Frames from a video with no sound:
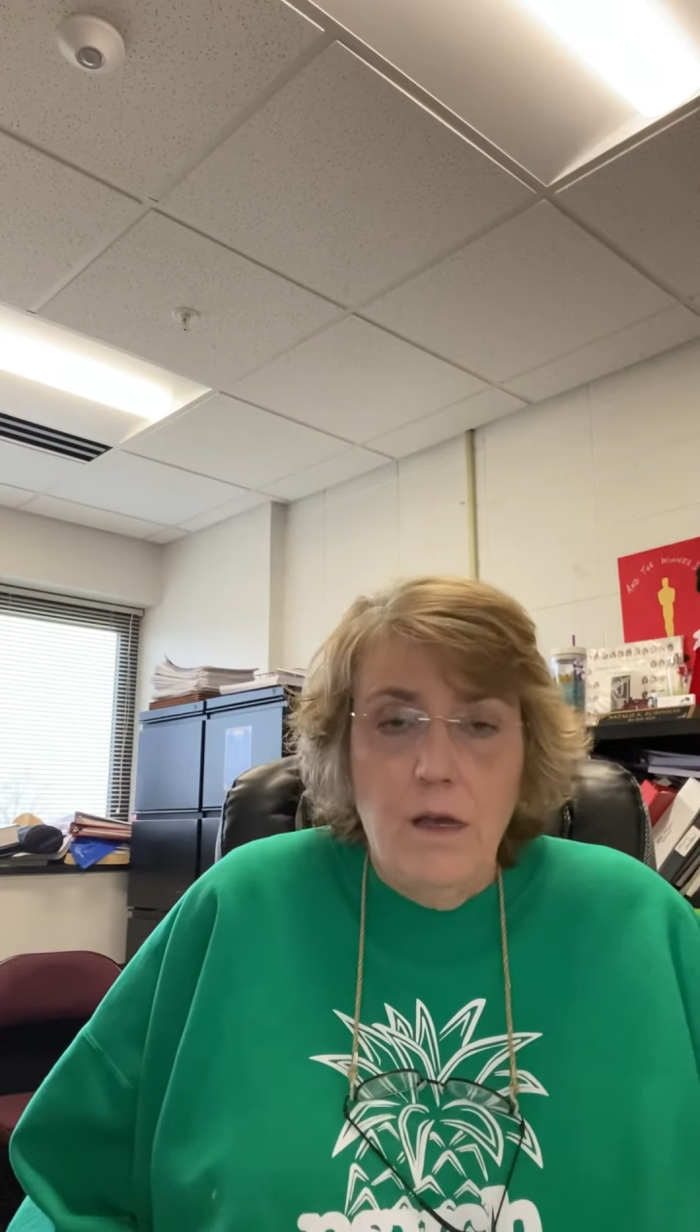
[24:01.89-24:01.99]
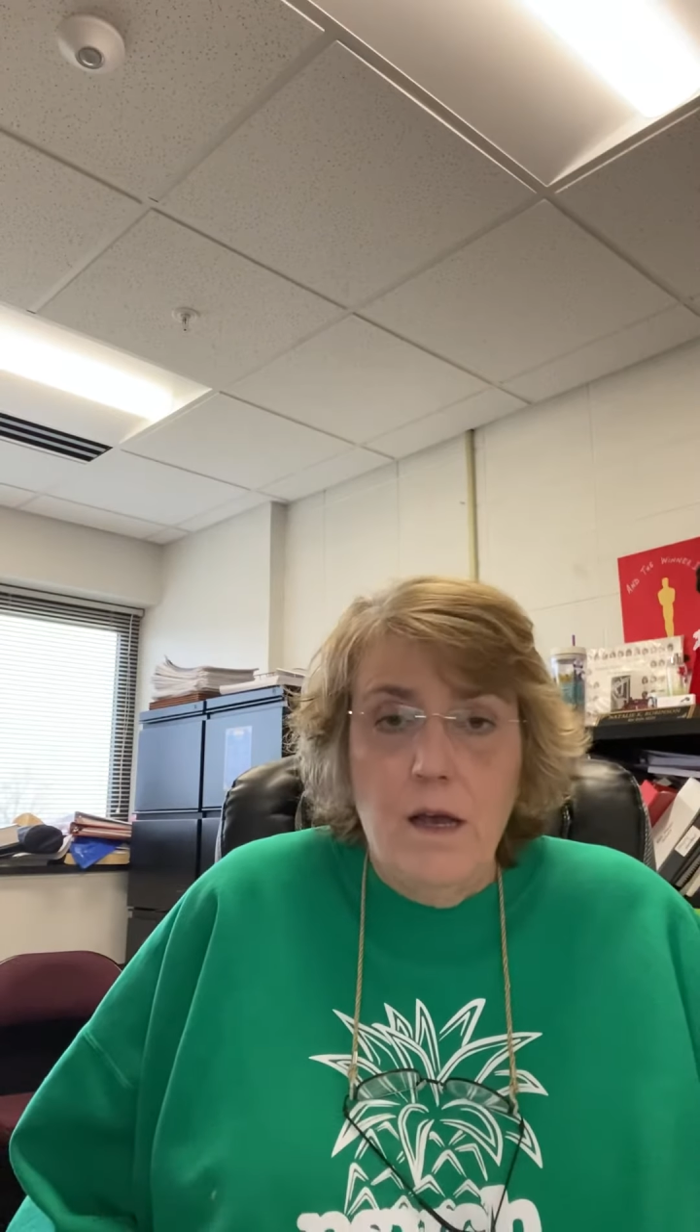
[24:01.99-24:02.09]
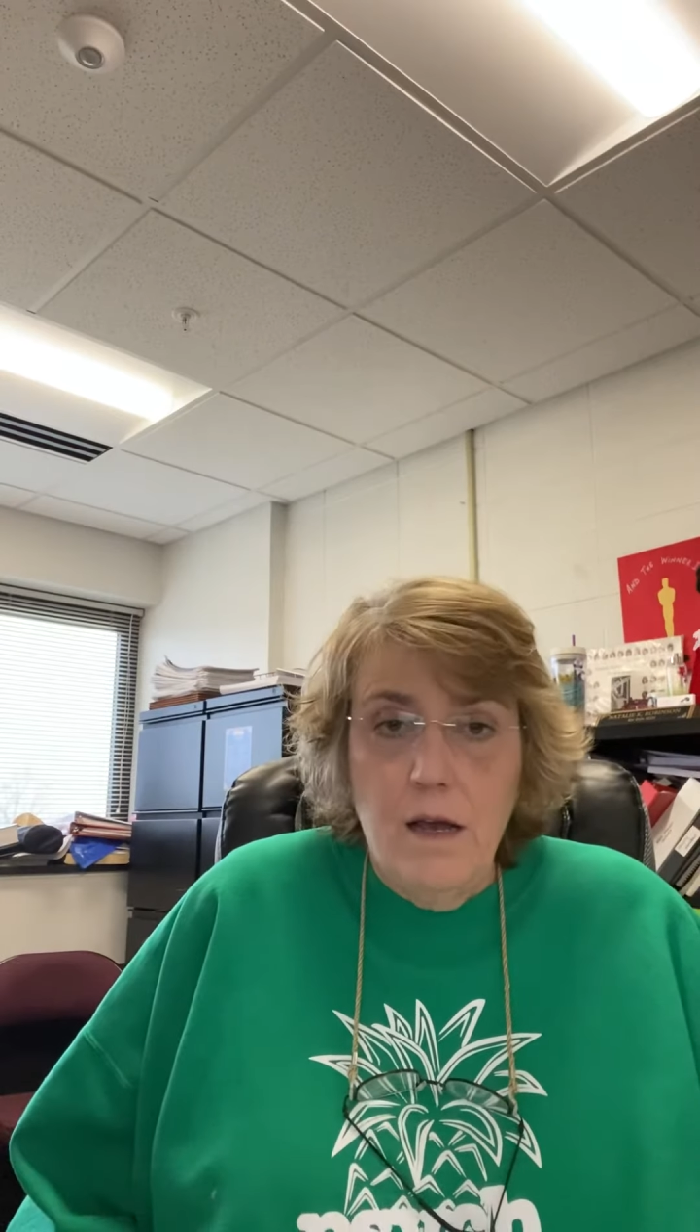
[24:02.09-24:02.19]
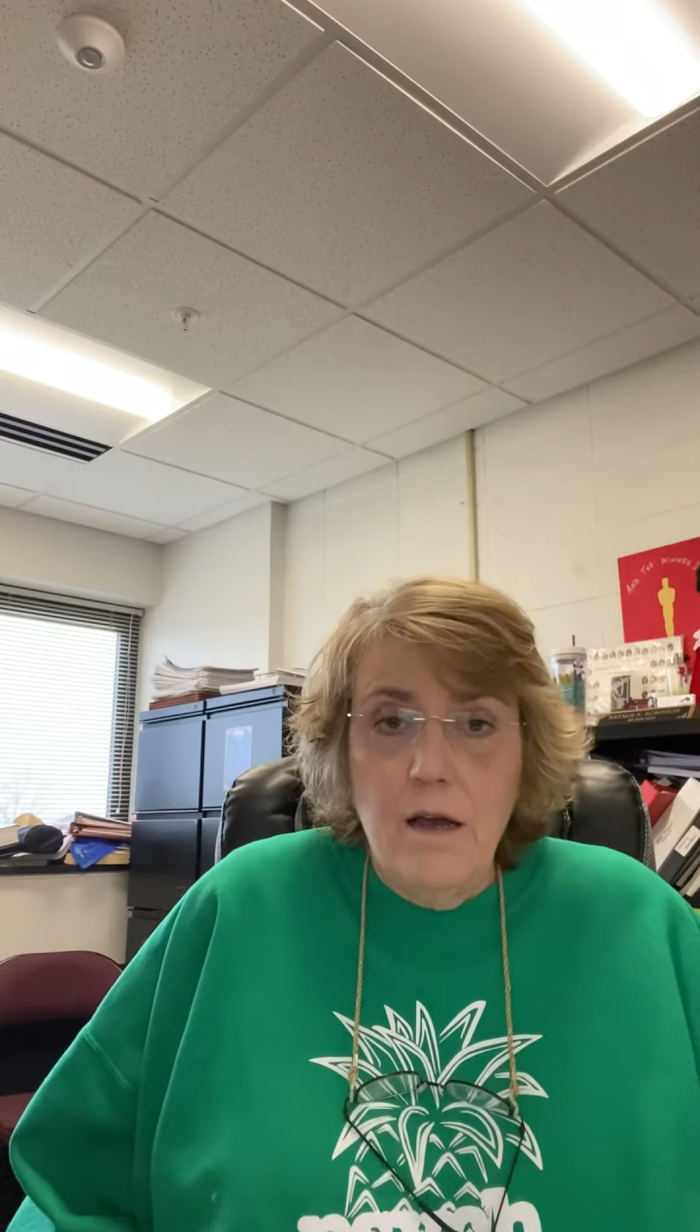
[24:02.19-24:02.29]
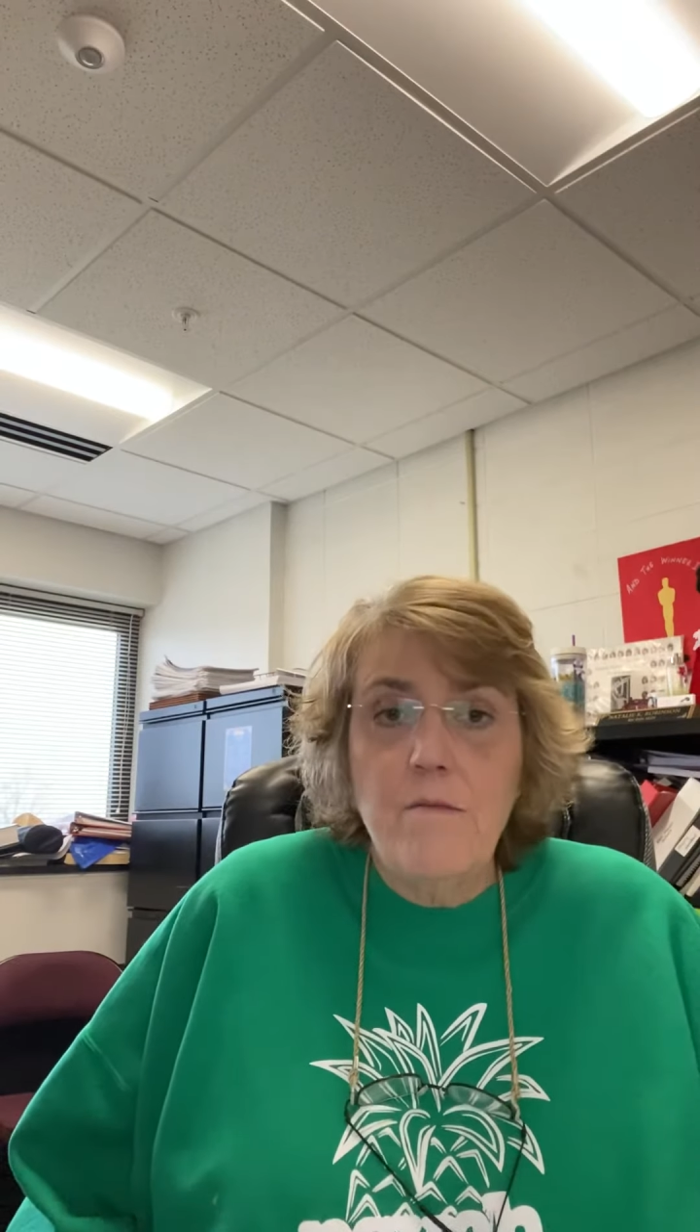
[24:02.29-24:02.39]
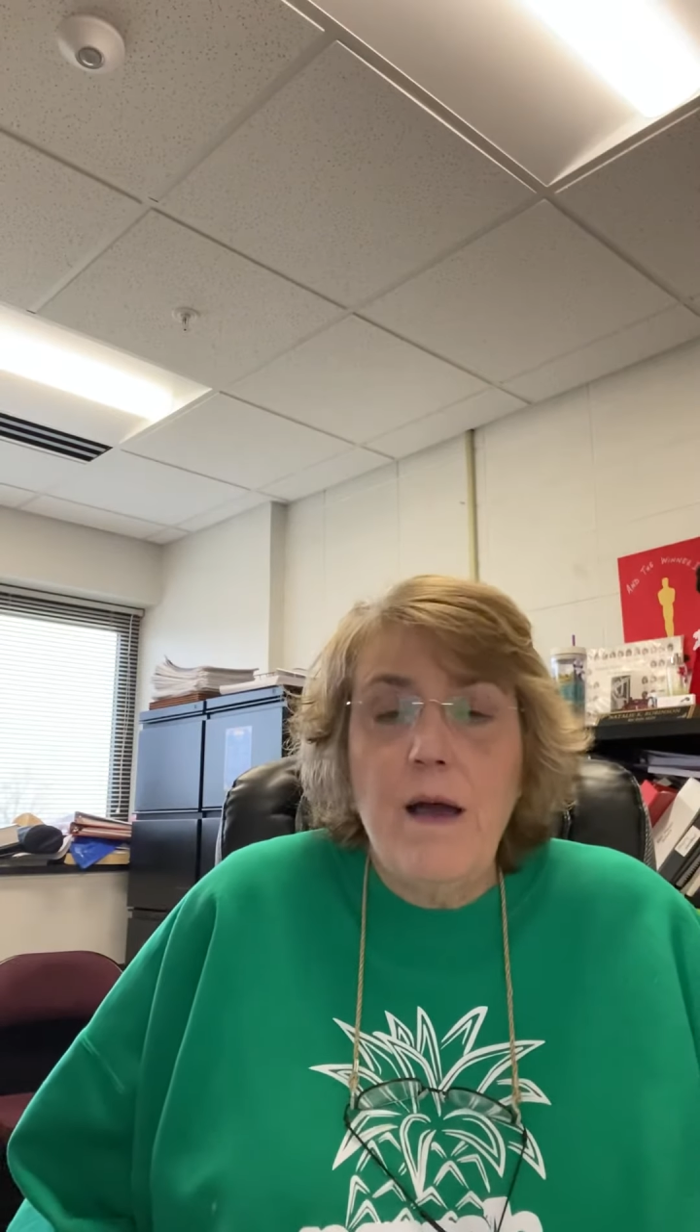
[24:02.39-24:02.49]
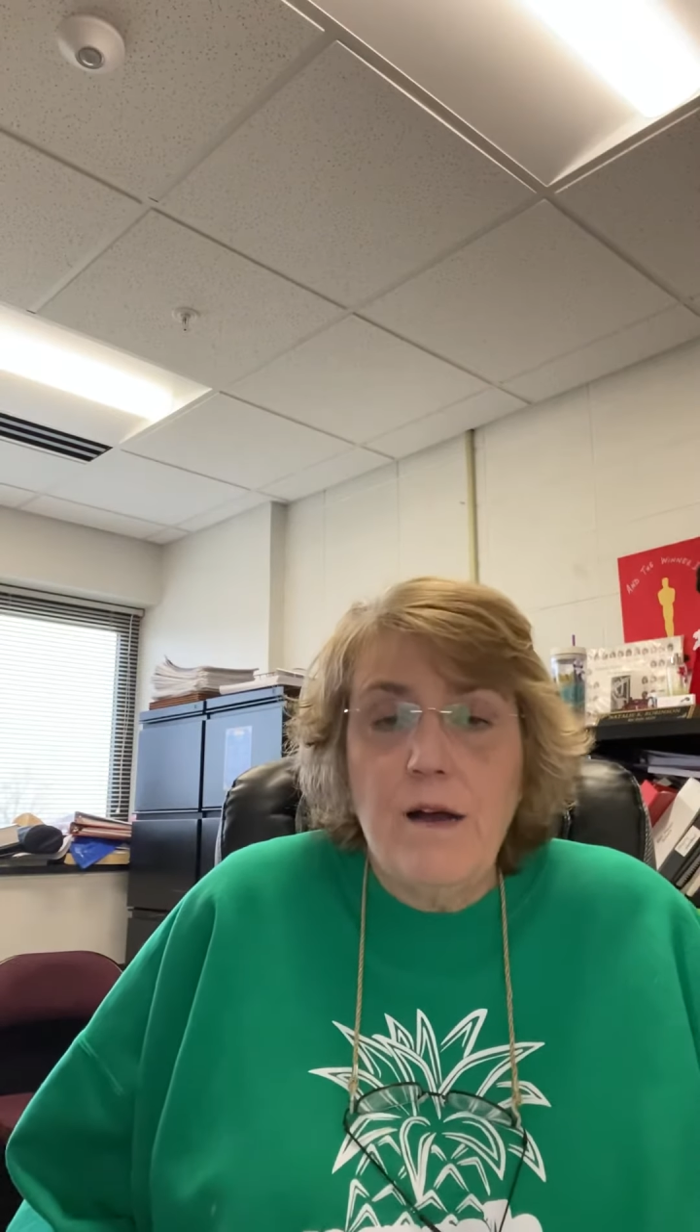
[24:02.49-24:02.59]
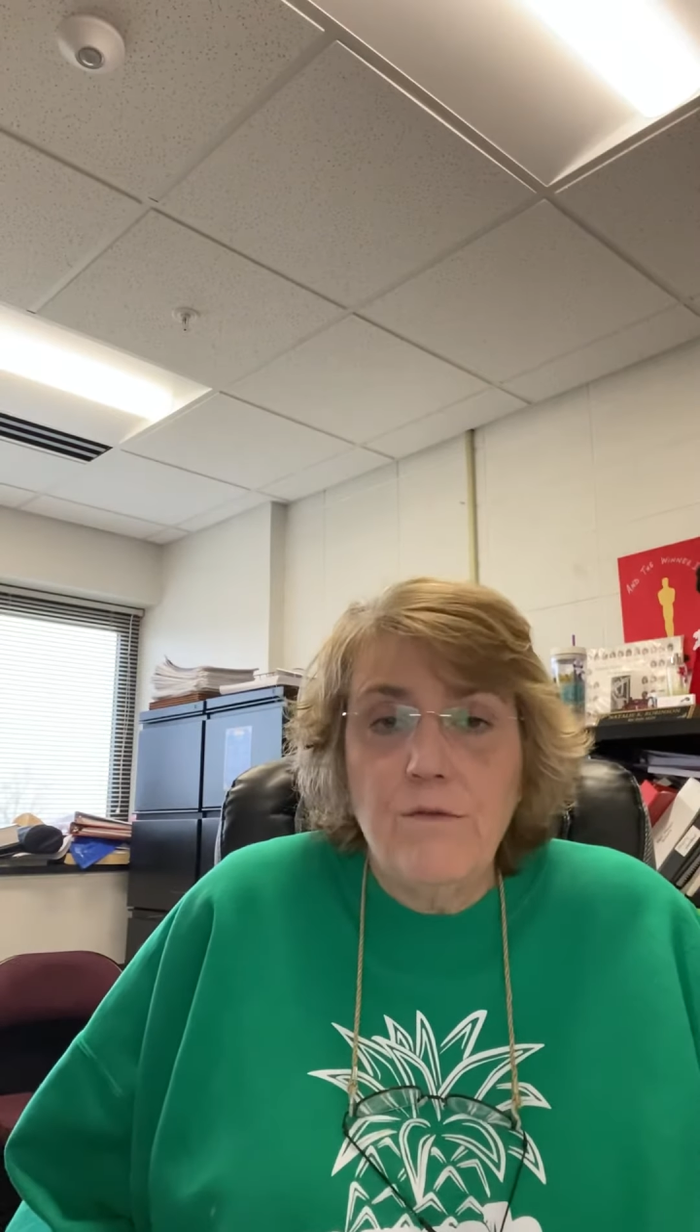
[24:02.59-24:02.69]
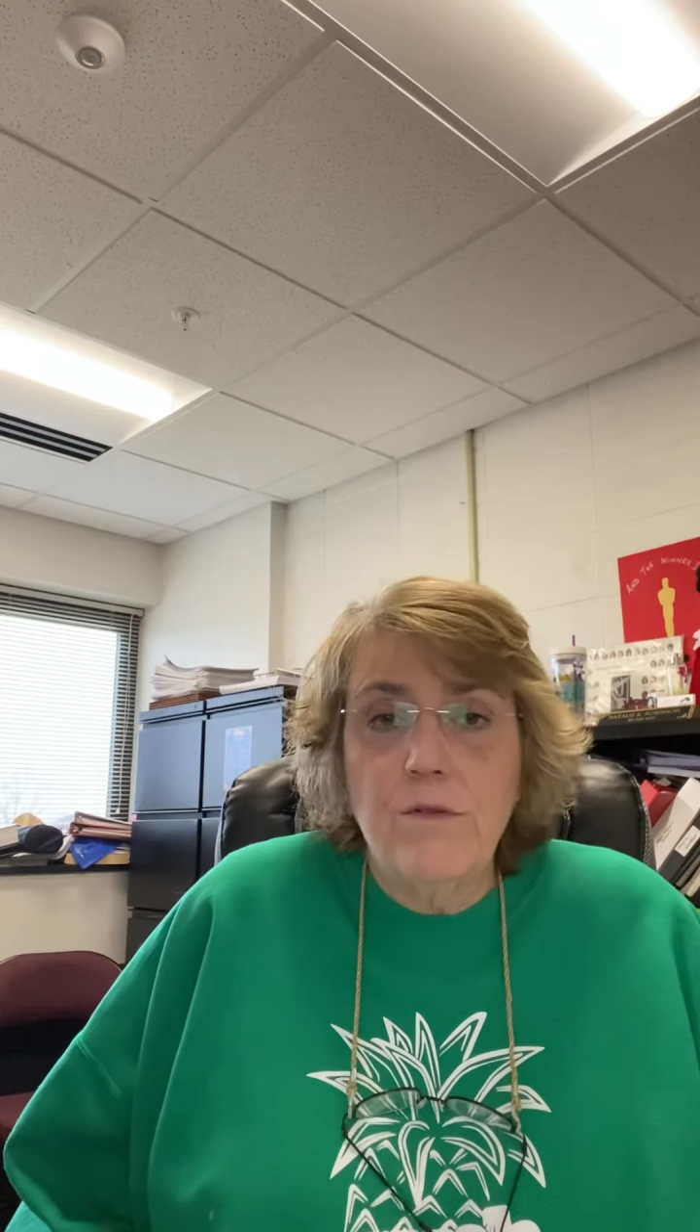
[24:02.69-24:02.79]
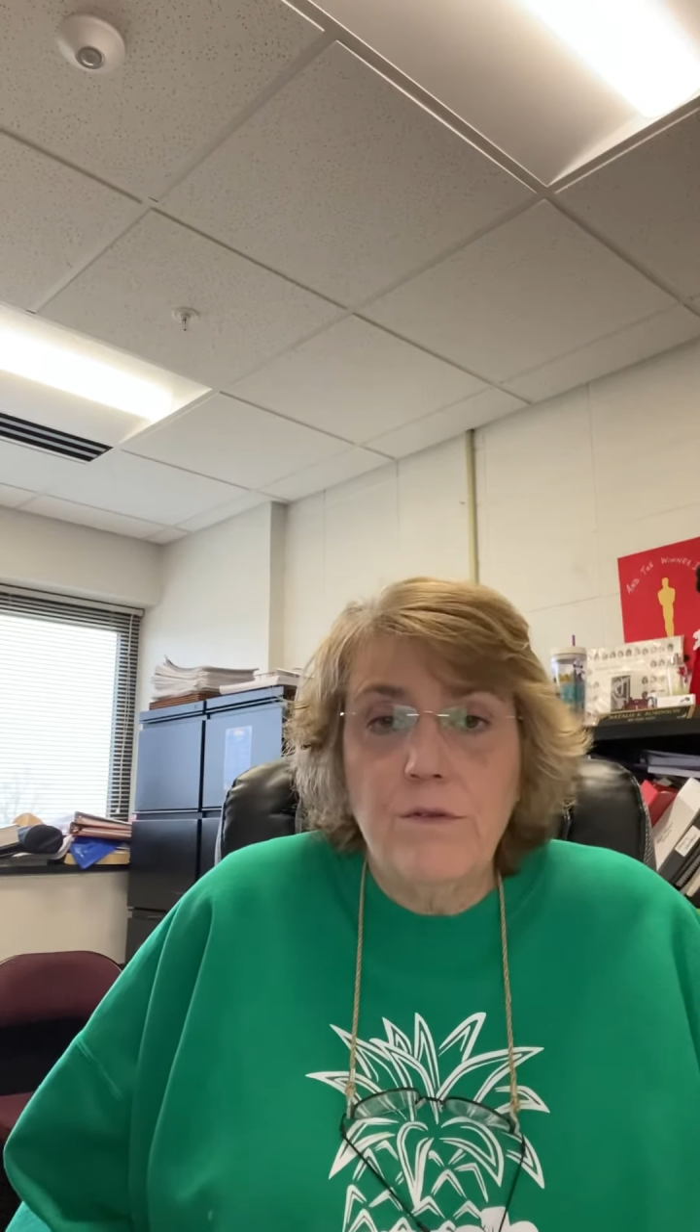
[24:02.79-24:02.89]

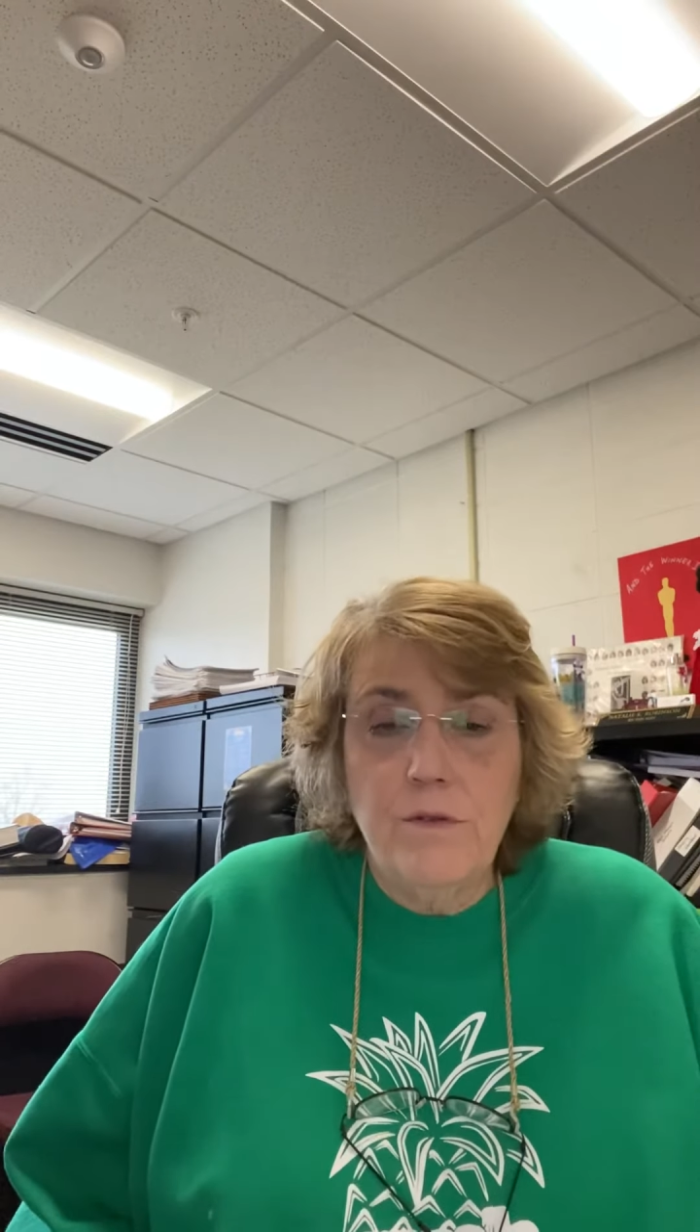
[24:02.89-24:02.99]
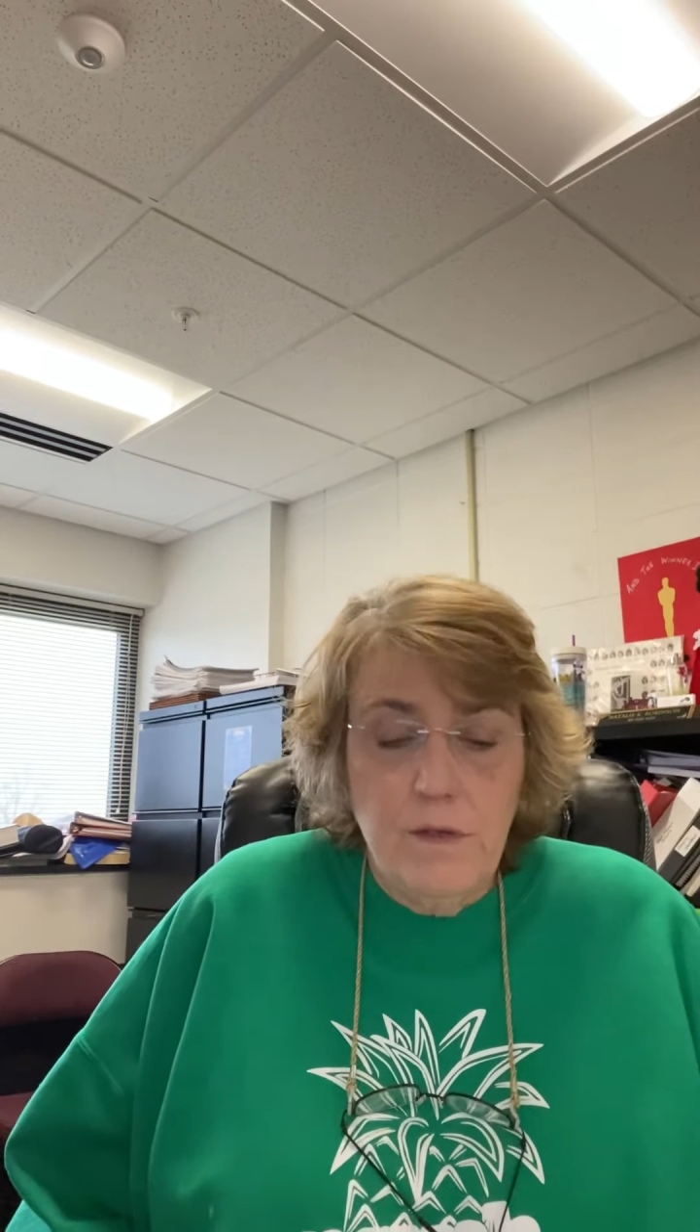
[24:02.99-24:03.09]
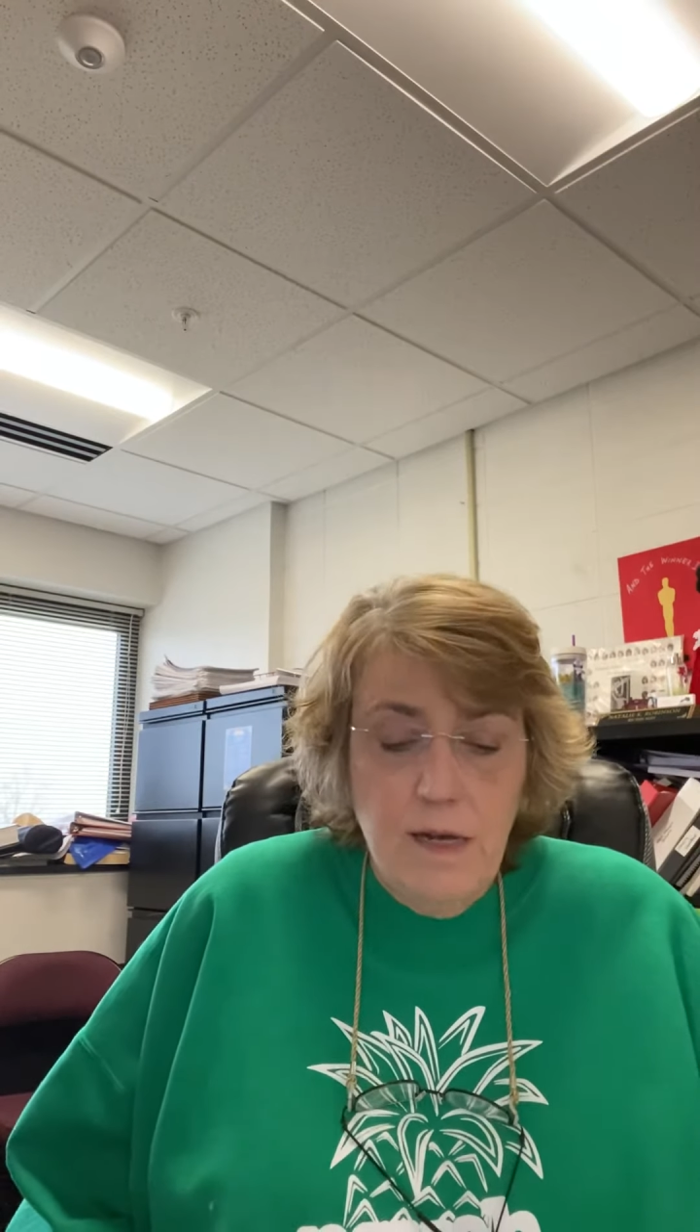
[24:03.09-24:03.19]
about rules